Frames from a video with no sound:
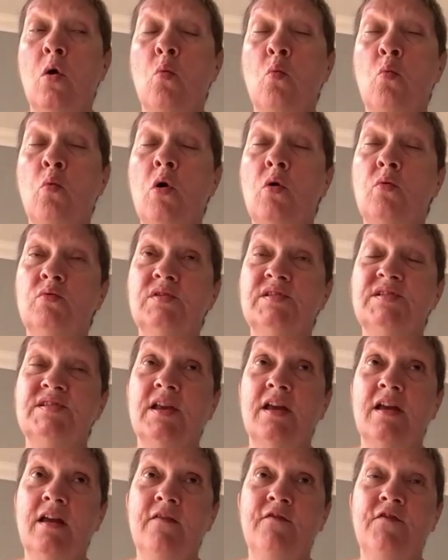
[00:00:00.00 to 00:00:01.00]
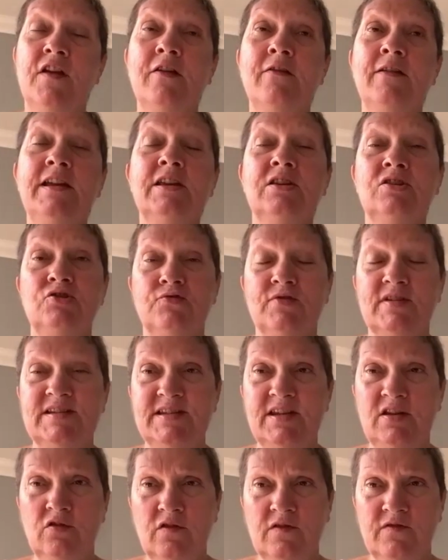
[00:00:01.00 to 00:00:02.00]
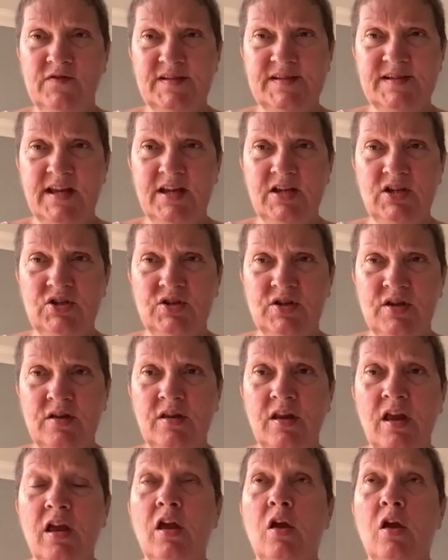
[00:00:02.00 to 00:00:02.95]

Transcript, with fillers: what was a very interesting conversation